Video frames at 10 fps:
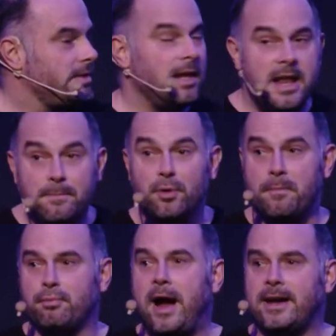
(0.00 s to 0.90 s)

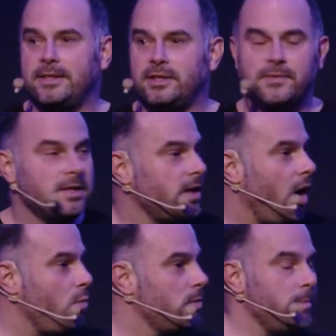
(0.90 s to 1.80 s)
Deliberate practice of
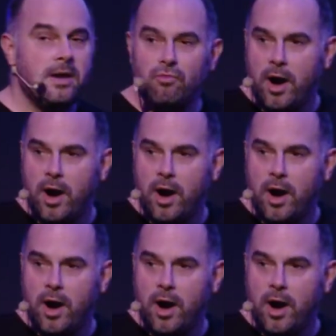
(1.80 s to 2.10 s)
guitar would mean,